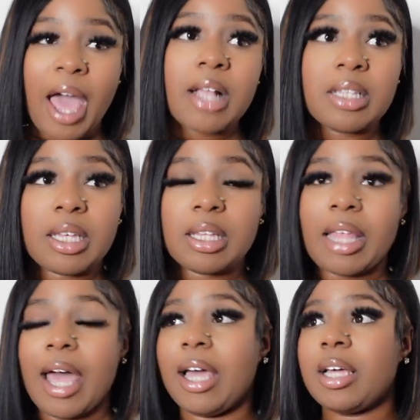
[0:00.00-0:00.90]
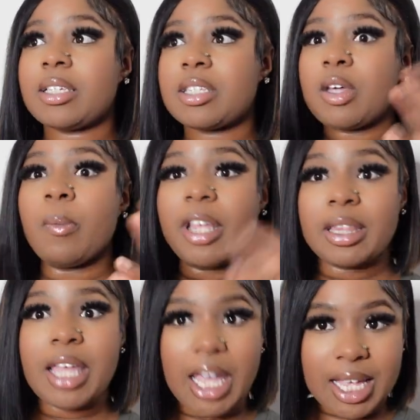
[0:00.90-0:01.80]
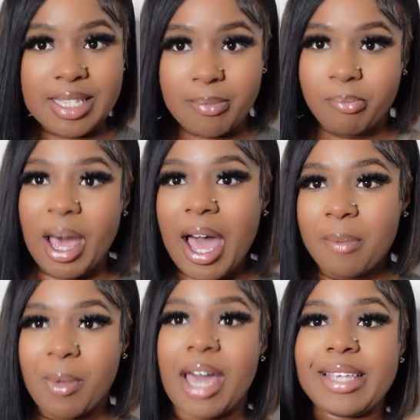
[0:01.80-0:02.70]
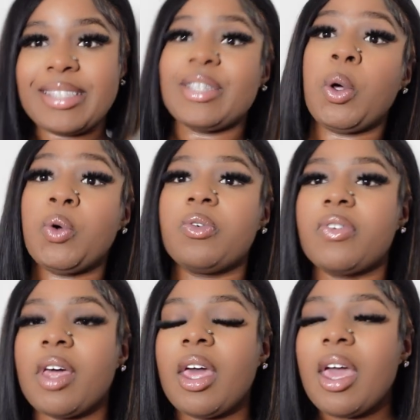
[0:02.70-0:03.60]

battling like so many things by myself.